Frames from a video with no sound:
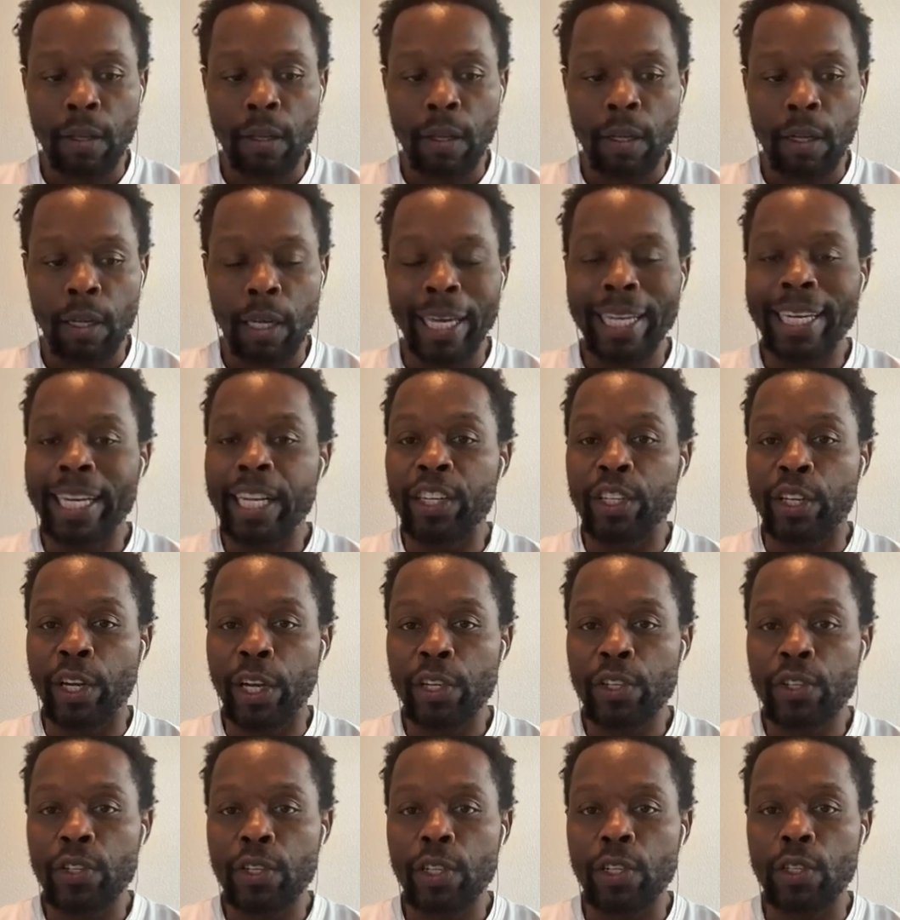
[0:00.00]
uh, in
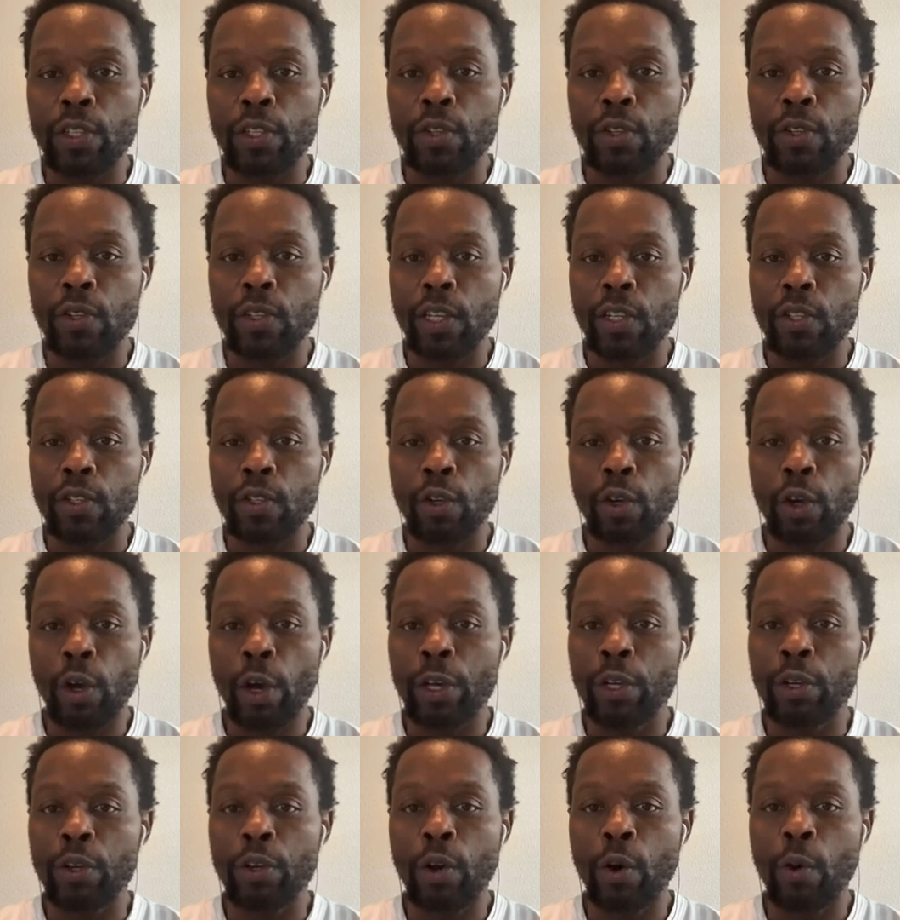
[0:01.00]
addition to says
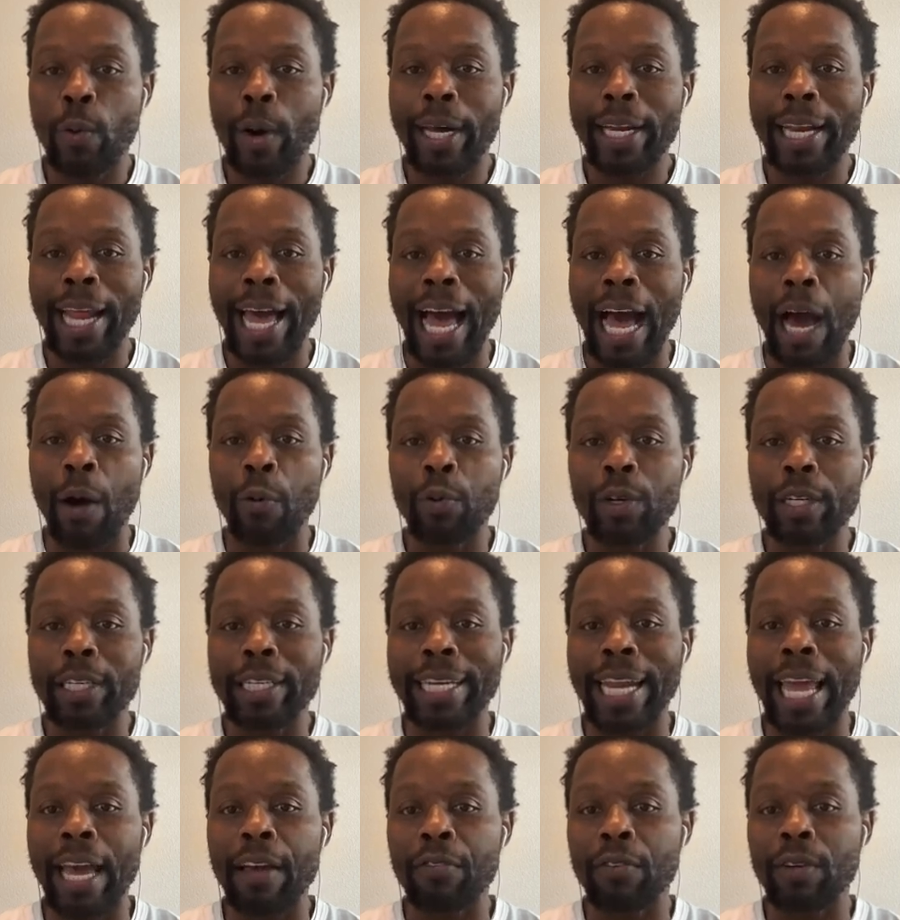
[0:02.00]
because you know what i would
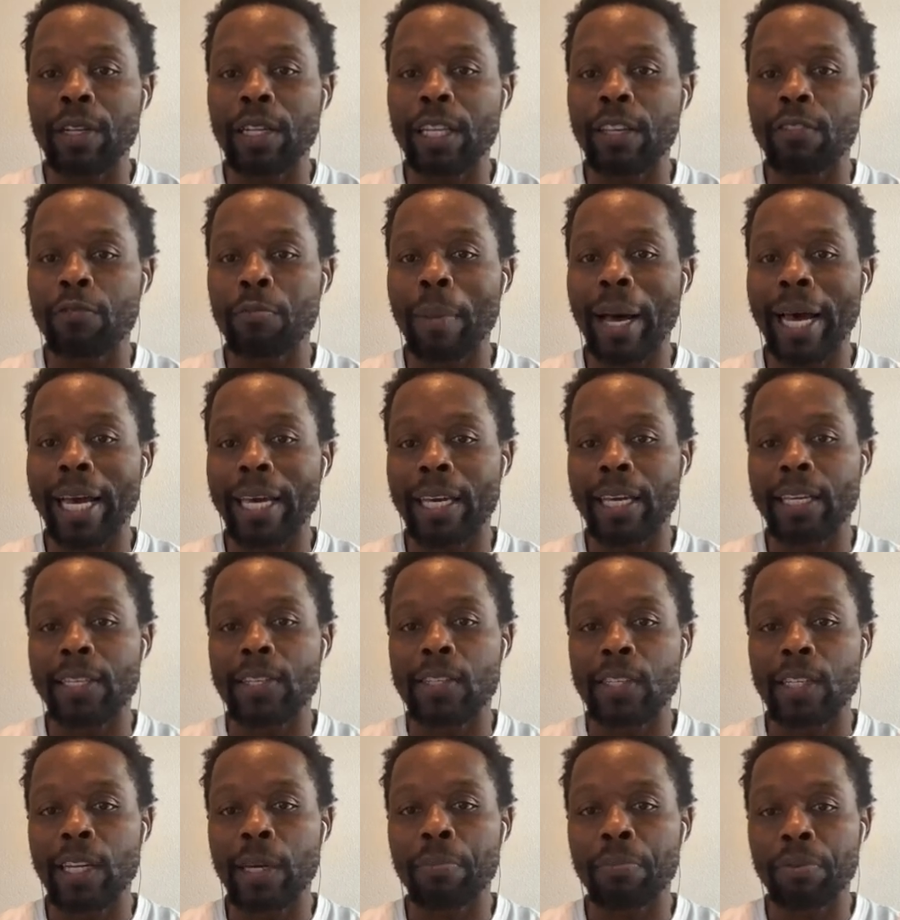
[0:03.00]
never leave my
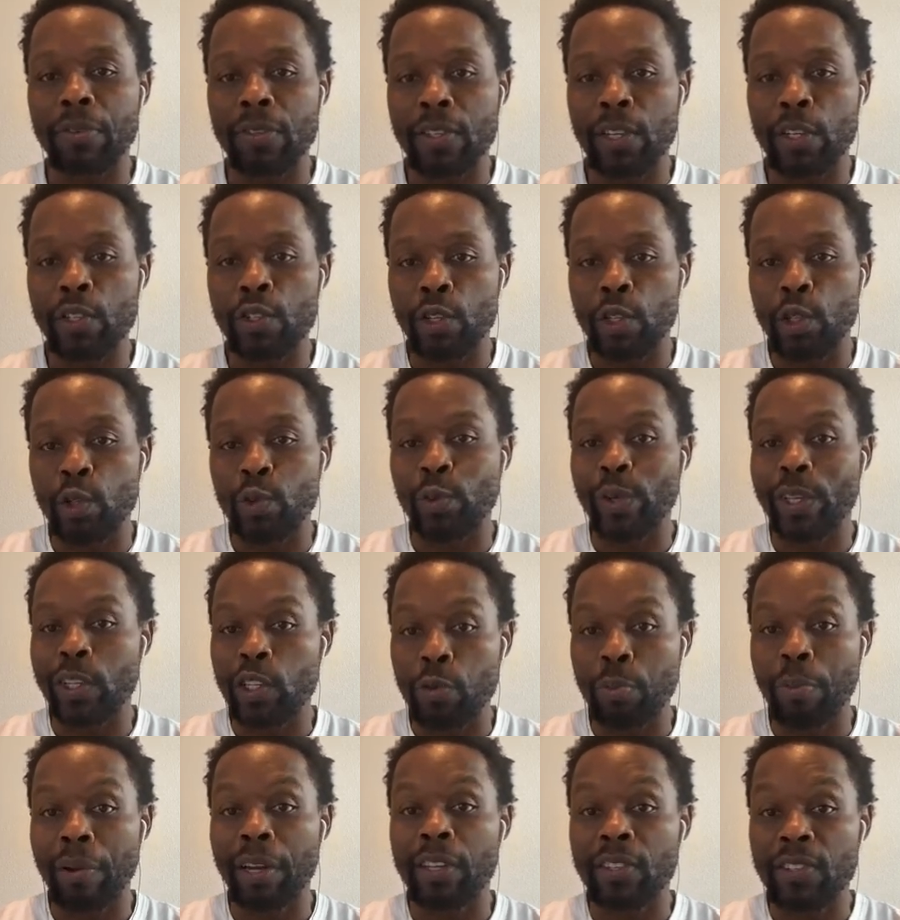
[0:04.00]
kids in a position to
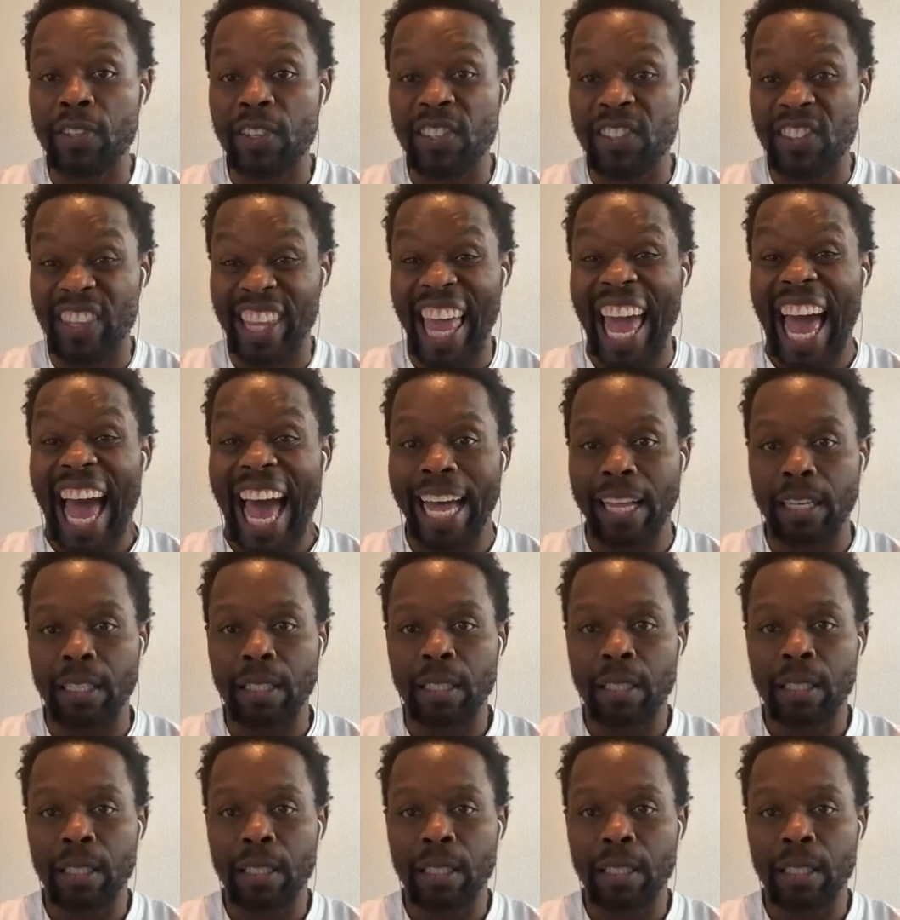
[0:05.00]
experiences that